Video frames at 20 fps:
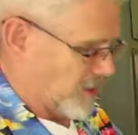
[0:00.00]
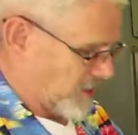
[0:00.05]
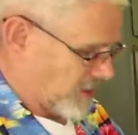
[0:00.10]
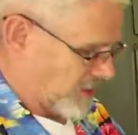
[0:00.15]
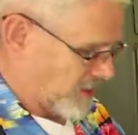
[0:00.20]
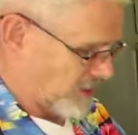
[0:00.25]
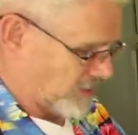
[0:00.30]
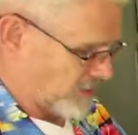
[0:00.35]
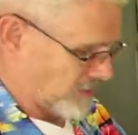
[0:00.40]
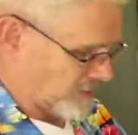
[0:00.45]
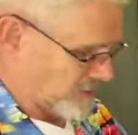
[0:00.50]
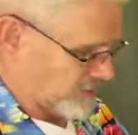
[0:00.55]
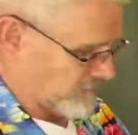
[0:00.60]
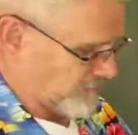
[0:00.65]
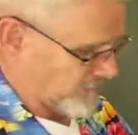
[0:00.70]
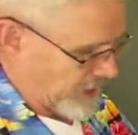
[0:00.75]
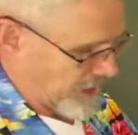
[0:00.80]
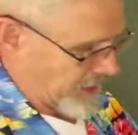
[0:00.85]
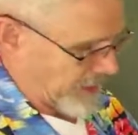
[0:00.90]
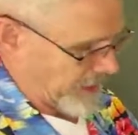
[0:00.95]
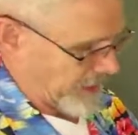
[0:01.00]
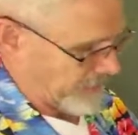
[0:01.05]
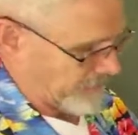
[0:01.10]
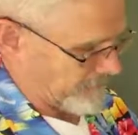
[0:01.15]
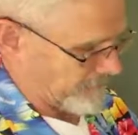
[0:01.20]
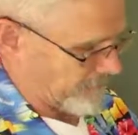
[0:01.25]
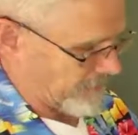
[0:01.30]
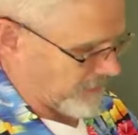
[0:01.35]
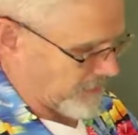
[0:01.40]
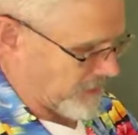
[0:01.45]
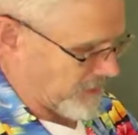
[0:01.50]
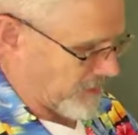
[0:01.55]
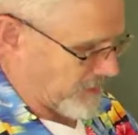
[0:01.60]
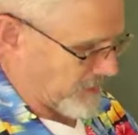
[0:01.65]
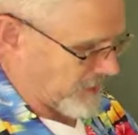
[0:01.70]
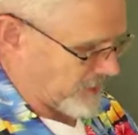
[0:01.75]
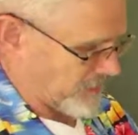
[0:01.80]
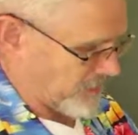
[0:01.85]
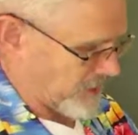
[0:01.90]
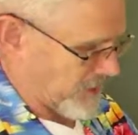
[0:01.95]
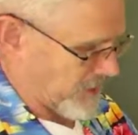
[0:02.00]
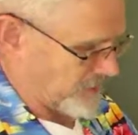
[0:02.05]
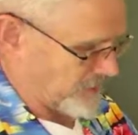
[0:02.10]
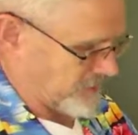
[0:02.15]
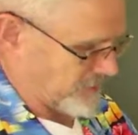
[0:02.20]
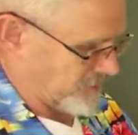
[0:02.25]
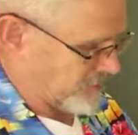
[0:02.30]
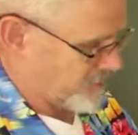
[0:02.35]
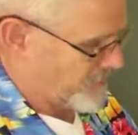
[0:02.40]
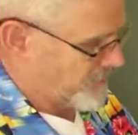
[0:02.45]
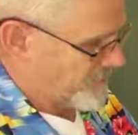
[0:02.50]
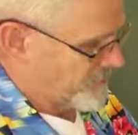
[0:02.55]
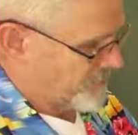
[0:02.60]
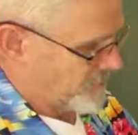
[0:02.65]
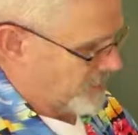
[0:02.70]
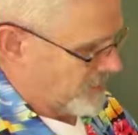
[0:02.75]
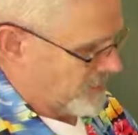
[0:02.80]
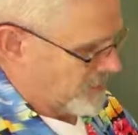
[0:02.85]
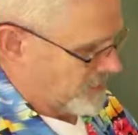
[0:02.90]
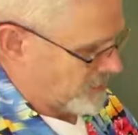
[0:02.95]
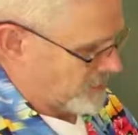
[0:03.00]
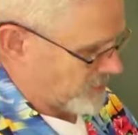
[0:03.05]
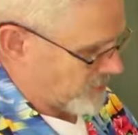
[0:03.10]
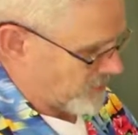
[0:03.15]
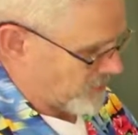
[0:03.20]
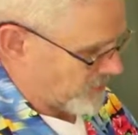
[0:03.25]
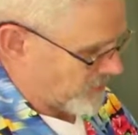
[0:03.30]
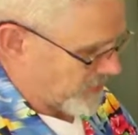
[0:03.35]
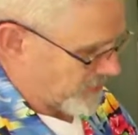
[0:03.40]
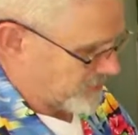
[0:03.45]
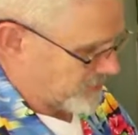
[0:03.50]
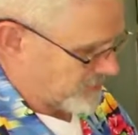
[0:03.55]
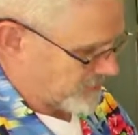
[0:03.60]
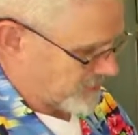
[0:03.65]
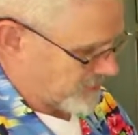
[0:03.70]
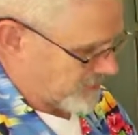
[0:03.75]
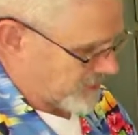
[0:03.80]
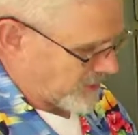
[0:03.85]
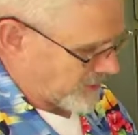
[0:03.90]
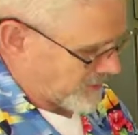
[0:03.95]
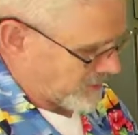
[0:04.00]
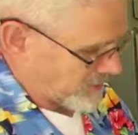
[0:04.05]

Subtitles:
in this bag of varying sizes. So that's, you